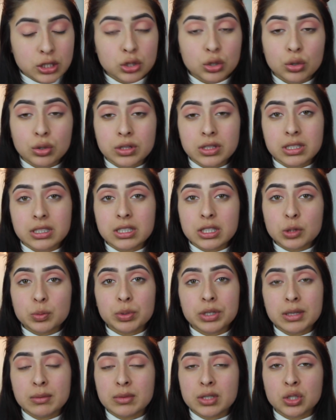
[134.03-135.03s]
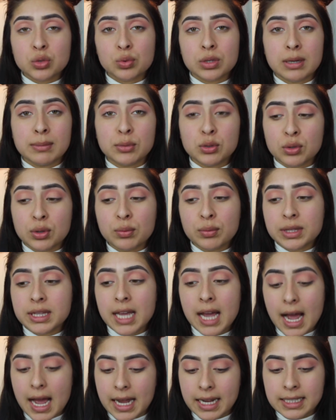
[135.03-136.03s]
so this is pretty much what I'm doing with
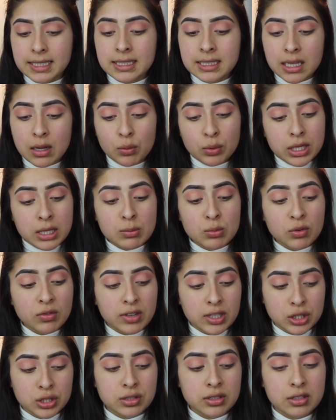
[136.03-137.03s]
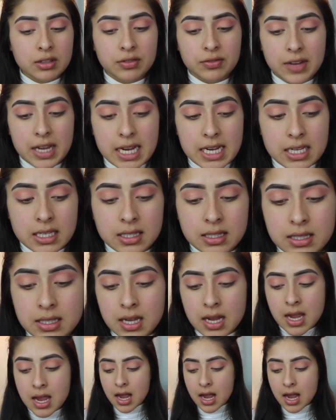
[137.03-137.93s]
the eyes. Now we can move on to the face.